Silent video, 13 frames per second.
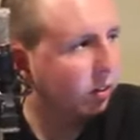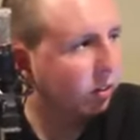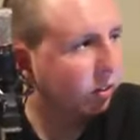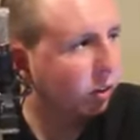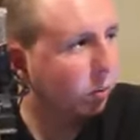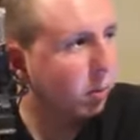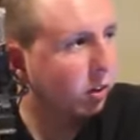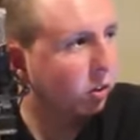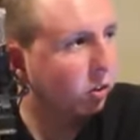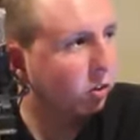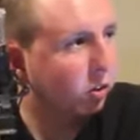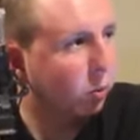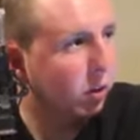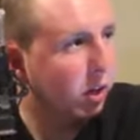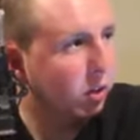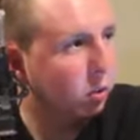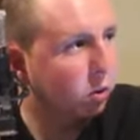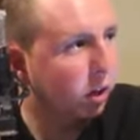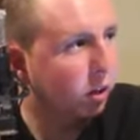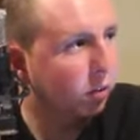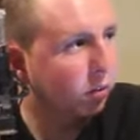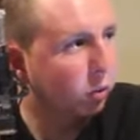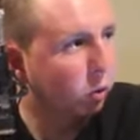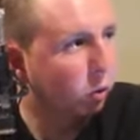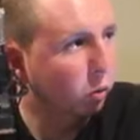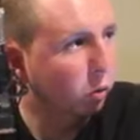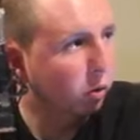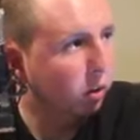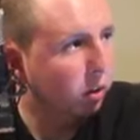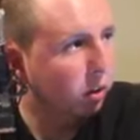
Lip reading: Because I can imagine someone like you getting a few.